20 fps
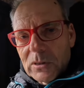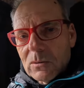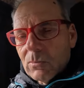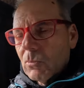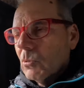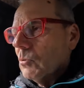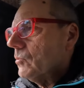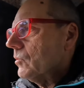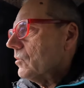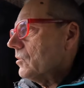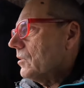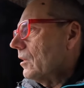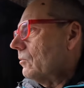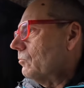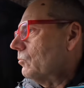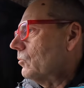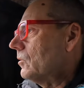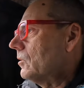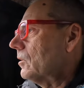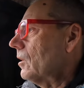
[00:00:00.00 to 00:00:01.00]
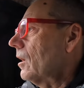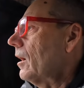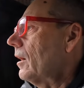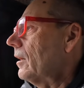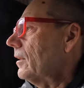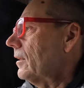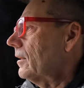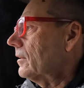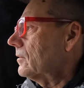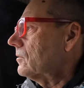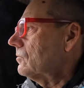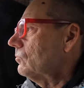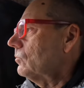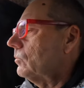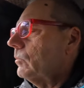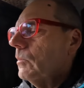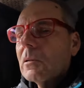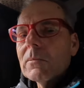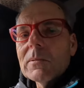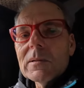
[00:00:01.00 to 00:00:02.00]
principle is the same with the
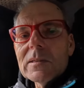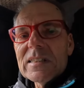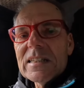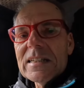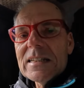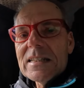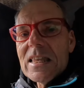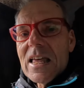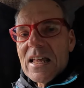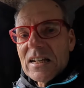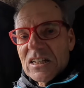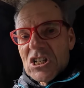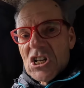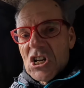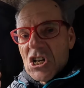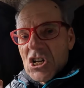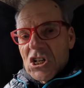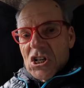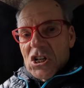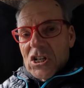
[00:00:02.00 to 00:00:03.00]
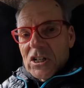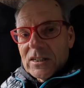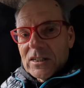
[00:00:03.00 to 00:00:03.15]
Hilux, and we'll be able to see that